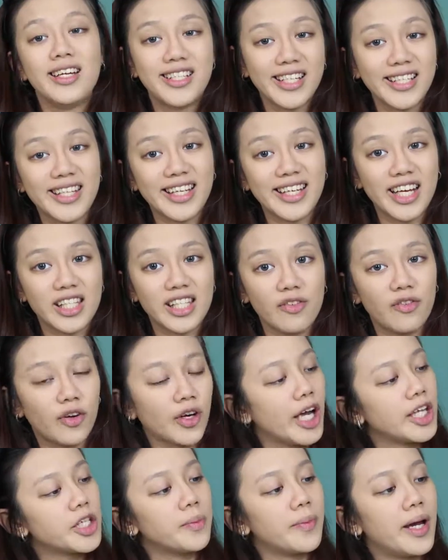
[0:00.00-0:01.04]
Just in case I
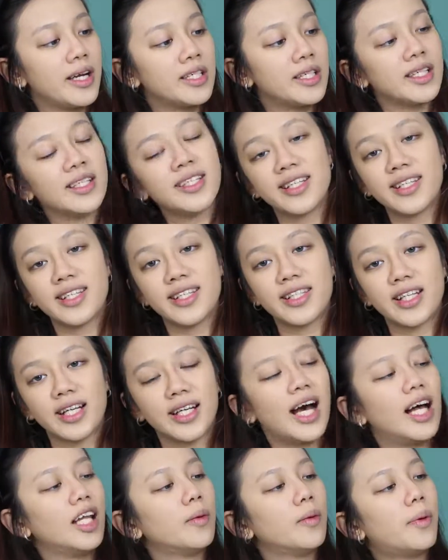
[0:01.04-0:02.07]
forget to mention, this is the
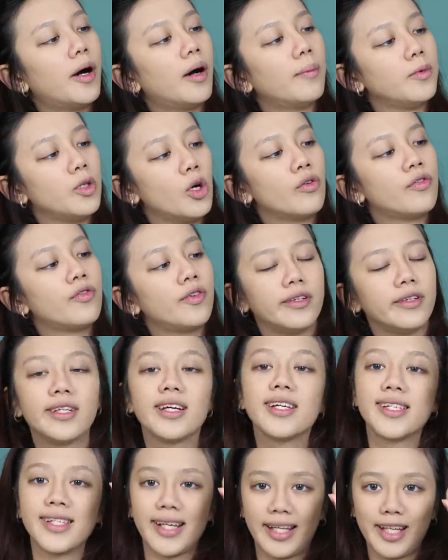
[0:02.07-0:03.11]
Colourpop No
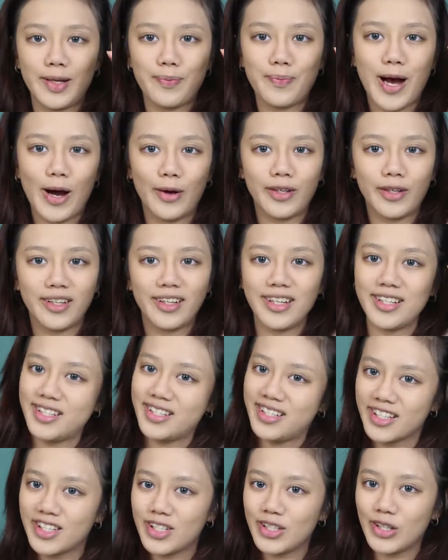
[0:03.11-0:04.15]
Filter Setting Powder. It's
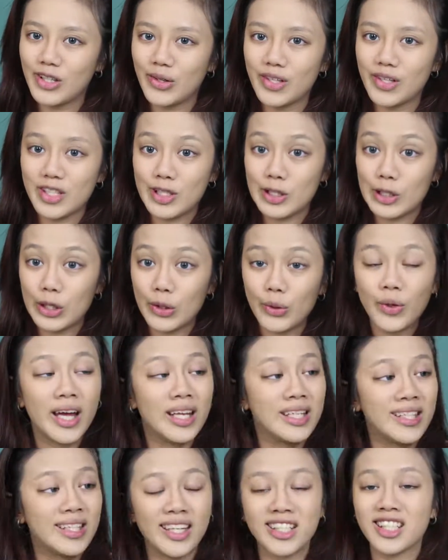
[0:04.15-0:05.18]
just new. It's new
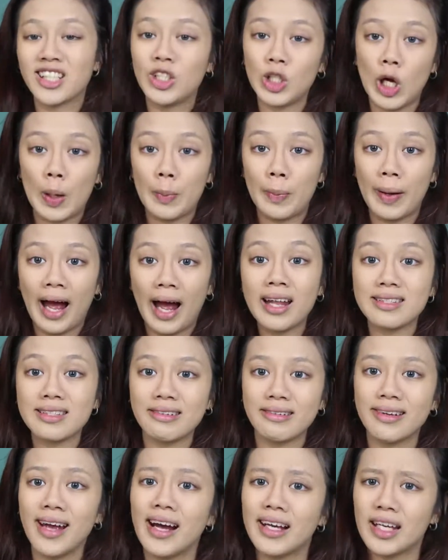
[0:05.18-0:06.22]
and it's actually not bad. So
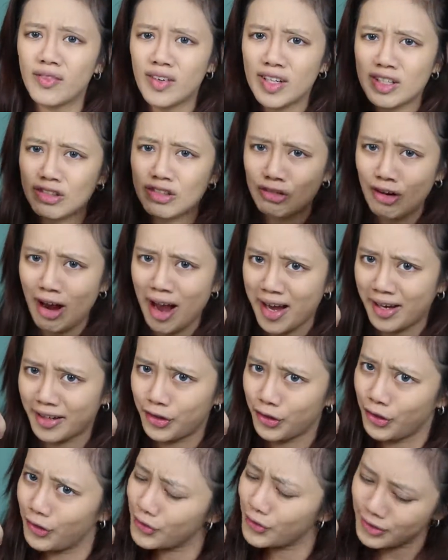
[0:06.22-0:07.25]
yeah, give it a try,
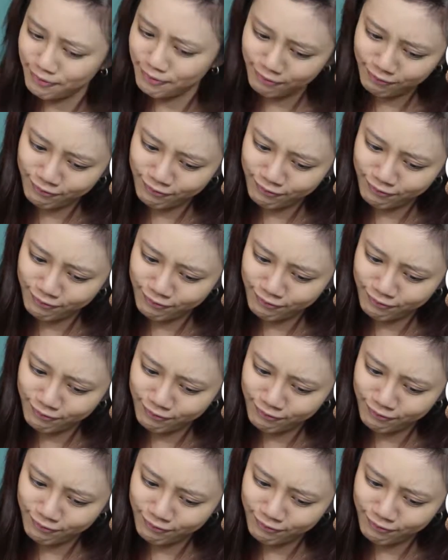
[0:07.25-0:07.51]
girls.